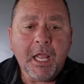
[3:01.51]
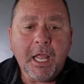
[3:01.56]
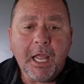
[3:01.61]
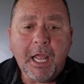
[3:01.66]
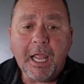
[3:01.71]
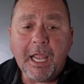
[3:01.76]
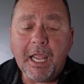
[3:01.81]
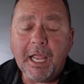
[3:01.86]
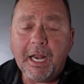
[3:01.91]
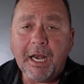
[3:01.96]

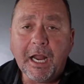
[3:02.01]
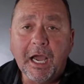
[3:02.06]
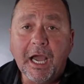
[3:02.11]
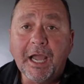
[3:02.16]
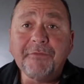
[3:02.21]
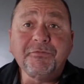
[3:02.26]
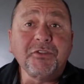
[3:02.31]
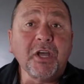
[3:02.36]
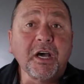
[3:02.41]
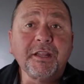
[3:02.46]
And
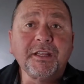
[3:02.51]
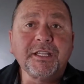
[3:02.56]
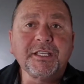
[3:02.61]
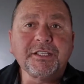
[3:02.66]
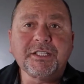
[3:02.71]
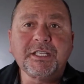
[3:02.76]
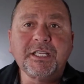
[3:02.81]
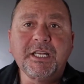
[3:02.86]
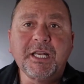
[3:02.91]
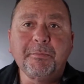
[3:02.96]
I've done
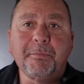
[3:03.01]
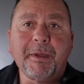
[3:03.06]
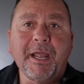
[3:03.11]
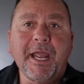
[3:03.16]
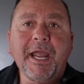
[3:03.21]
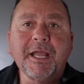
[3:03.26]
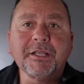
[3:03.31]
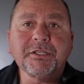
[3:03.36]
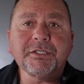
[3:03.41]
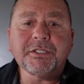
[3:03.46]
this in the
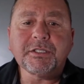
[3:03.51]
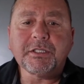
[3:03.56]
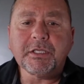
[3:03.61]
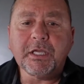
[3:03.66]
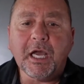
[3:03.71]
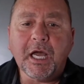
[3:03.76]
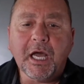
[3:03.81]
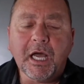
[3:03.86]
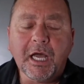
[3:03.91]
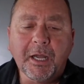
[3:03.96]
past.
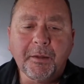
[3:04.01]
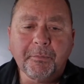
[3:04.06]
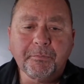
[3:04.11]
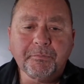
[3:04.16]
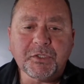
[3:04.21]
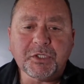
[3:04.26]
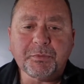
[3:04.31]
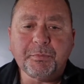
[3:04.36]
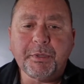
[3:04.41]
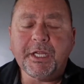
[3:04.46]

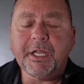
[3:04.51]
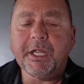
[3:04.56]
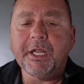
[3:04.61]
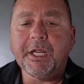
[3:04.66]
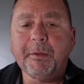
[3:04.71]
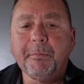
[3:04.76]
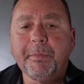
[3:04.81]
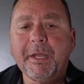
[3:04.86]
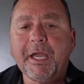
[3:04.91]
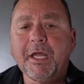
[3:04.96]

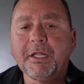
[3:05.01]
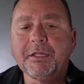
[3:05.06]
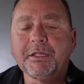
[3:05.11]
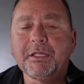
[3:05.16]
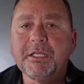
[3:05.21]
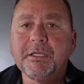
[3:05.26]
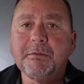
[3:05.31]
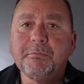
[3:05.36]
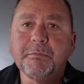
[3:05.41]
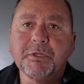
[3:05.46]
Speaking
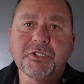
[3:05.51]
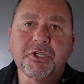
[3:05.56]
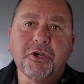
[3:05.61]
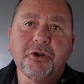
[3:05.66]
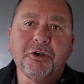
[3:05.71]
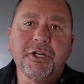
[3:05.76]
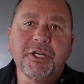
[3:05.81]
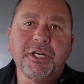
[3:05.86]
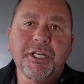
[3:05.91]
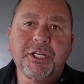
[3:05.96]
about the
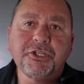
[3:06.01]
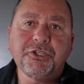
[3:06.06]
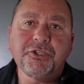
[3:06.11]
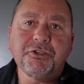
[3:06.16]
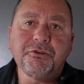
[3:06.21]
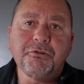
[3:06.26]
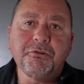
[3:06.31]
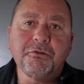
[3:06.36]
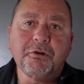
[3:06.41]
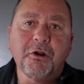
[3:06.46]
maternity
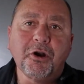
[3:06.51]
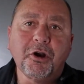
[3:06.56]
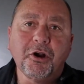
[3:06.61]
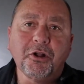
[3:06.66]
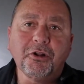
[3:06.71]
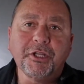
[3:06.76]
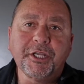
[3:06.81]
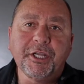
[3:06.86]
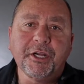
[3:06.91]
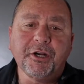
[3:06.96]
shoot
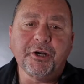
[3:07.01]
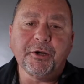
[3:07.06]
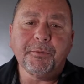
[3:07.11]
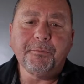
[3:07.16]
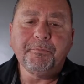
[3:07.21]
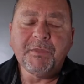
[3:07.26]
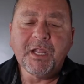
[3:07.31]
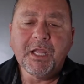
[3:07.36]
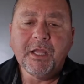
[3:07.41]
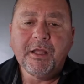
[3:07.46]
earlier,
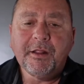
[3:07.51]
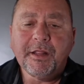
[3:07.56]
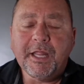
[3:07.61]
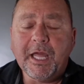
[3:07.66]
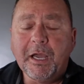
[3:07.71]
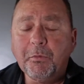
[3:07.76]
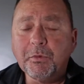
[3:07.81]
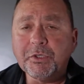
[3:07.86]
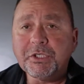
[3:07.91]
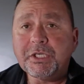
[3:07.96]

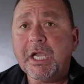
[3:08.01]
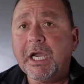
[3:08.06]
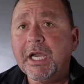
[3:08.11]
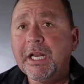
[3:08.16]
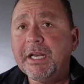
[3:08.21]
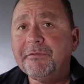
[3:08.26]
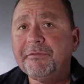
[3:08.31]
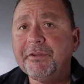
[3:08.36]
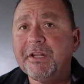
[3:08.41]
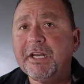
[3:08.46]
that was
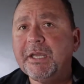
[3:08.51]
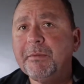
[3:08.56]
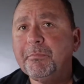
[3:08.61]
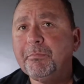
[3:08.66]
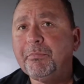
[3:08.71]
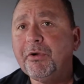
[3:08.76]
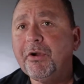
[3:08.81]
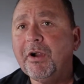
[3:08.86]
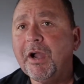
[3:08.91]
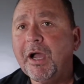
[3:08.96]
kind of an
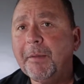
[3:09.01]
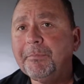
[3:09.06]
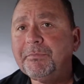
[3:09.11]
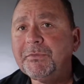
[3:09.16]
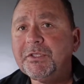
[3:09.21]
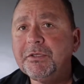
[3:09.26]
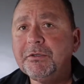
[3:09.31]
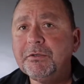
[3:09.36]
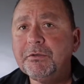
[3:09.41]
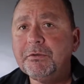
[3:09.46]

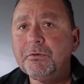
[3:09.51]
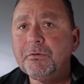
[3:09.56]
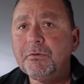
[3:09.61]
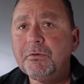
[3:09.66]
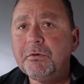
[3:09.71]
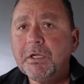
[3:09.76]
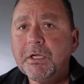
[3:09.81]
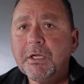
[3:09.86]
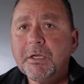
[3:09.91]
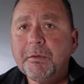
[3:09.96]
impromptu
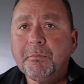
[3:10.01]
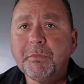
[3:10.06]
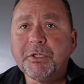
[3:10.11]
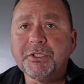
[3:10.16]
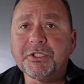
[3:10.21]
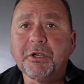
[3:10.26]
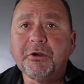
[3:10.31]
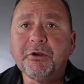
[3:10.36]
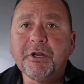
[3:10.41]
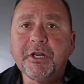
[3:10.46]

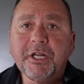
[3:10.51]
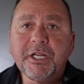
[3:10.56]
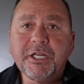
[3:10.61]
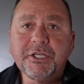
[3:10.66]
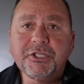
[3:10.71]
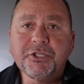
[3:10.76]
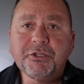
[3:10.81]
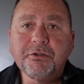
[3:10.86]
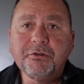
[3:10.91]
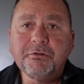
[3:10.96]
maternity
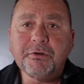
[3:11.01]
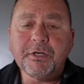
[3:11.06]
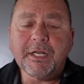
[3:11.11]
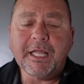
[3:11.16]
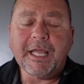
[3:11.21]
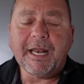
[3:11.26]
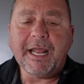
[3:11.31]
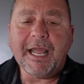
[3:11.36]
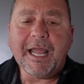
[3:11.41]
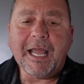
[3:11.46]
shoot
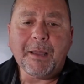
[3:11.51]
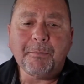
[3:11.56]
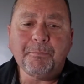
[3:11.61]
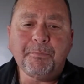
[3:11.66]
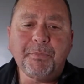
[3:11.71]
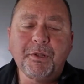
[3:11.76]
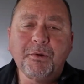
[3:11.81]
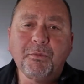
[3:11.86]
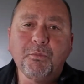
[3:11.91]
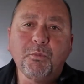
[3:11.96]
that
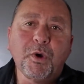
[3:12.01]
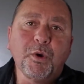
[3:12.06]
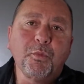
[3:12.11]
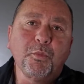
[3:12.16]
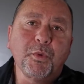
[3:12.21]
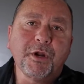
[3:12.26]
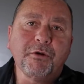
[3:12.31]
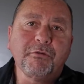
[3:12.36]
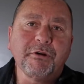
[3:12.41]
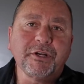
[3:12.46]
happened when
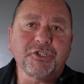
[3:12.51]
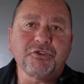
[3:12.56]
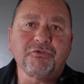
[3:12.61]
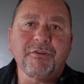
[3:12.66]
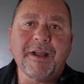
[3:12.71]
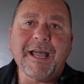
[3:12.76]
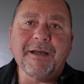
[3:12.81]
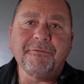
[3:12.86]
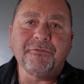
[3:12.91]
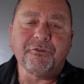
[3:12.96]
we were
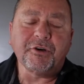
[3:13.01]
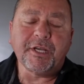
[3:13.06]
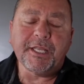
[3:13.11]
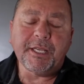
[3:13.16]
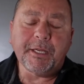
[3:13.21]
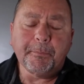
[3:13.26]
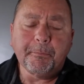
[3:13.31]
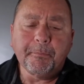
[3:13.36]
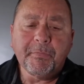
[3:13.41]
traveling.